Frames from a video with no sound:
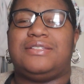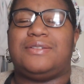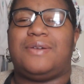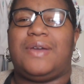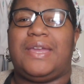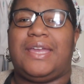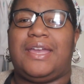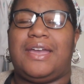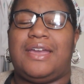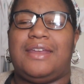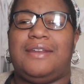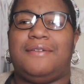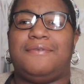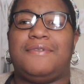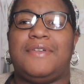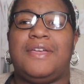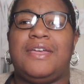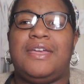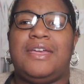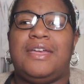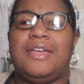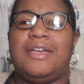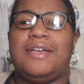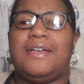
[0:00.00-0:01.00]
so I kind of
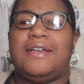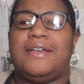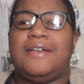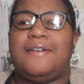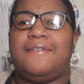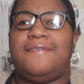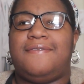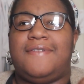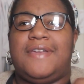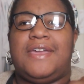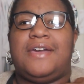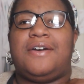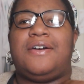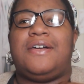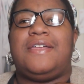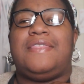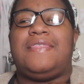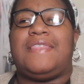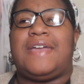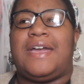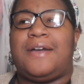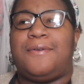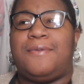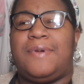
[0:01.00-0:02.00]
fail
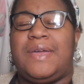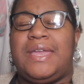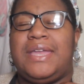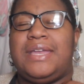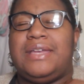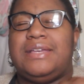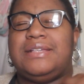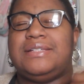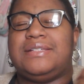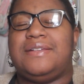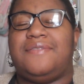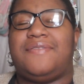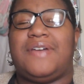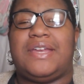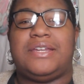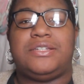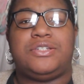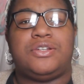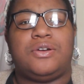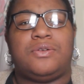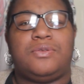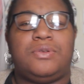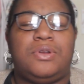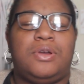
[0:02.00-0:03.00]
in that way, is if I
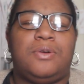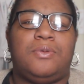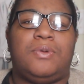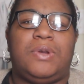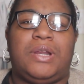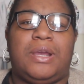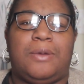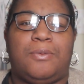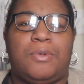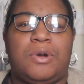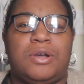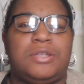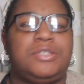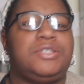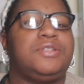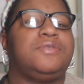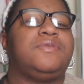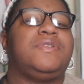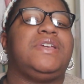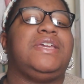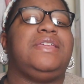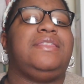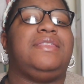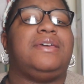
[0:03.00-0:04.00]
don't know what I want to
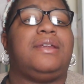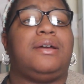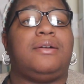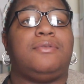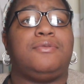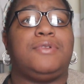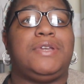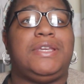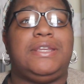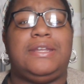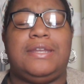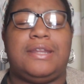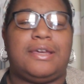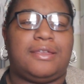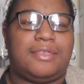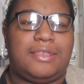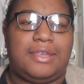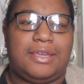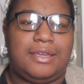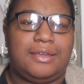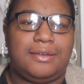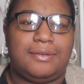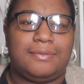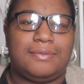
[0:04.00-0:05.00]
read, then I'll read
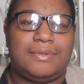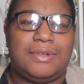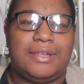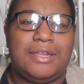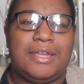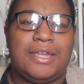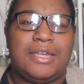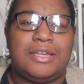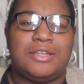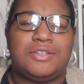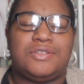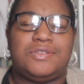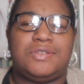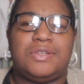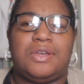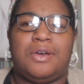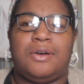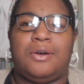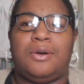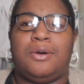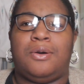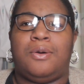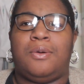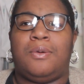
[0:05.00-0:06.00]
nothing.
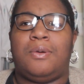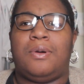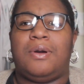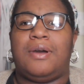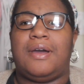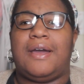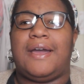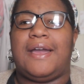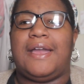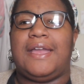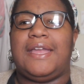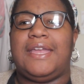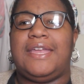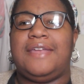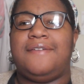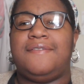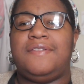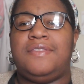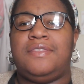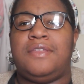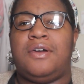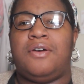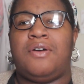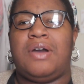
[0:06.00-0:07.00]
So
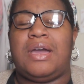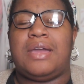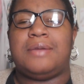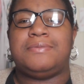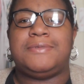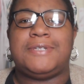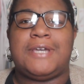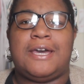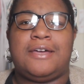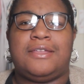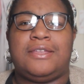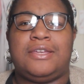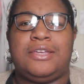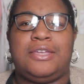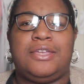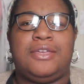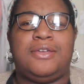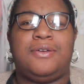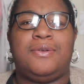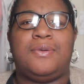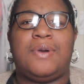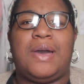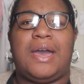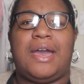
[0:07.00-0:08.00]
even though I'm telling
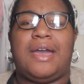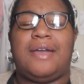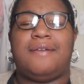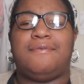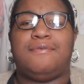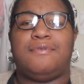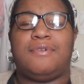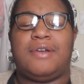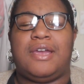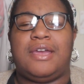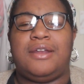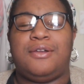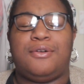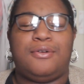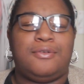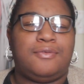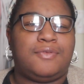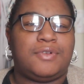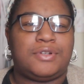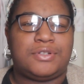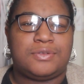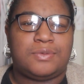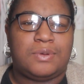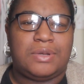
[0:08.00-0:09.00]
you I've read
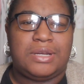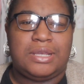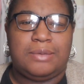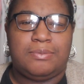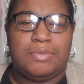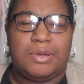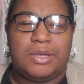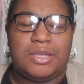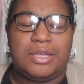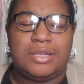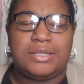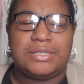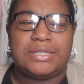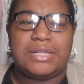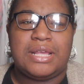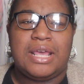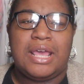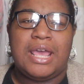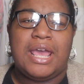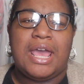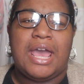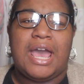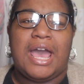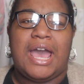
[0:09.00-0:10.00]
over 20 books,
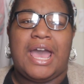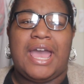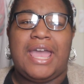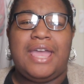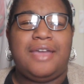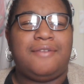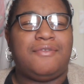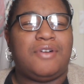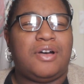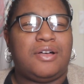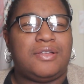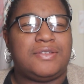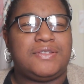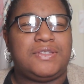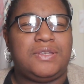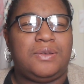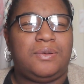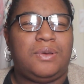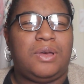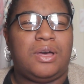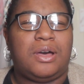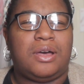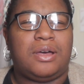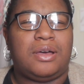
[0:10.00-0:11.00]
I have
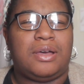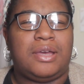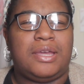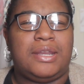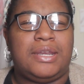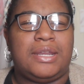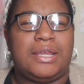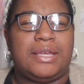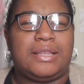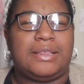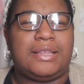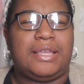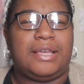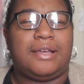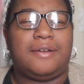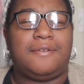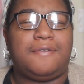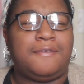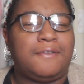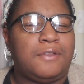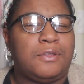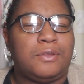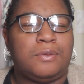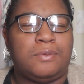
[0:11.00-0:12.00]
also gone like a
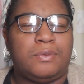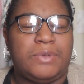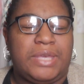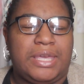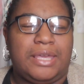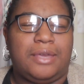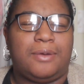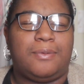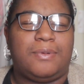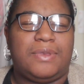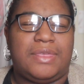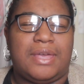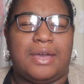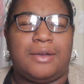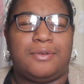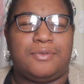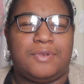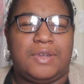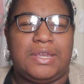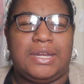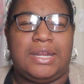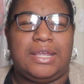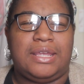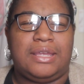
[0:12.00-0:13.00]
full week without
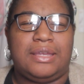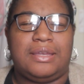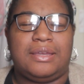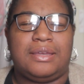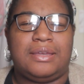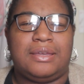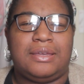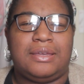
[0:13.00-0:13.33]
reading,